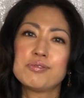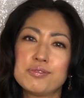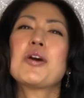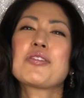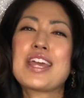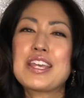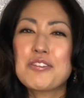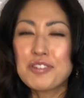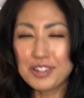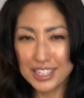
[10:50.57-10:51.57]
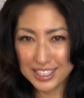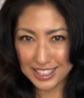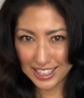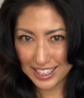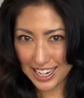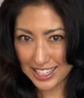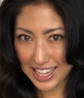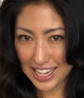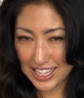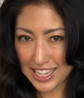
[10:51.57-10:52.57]
Well, thank you for listening to today's
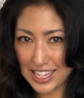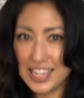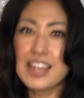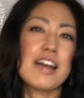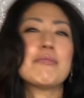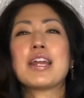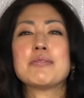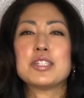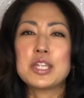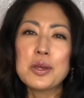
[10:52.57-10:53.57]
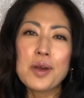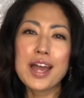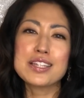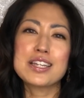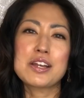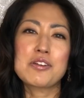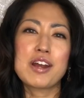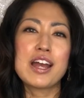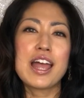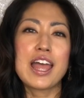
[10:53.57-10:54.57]
lesson. My name is Yu
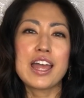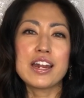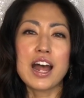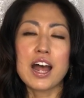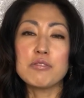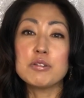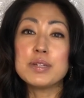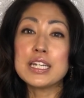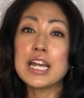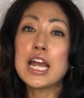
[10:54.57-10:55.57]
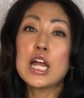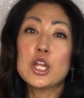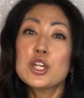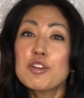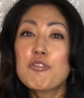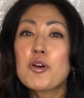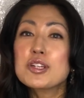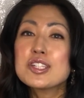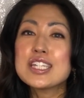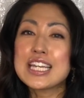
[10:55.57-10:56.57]
Asakura, and I will be looking forward
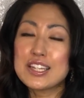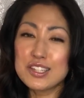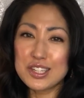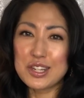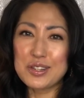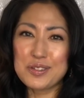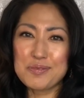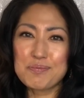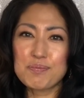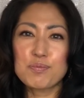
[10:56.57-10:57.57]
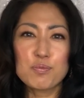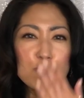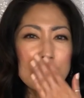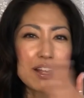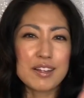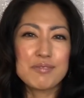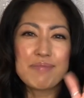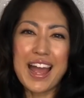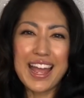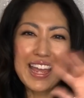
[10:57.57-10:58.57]
to seeing you soon. Bye!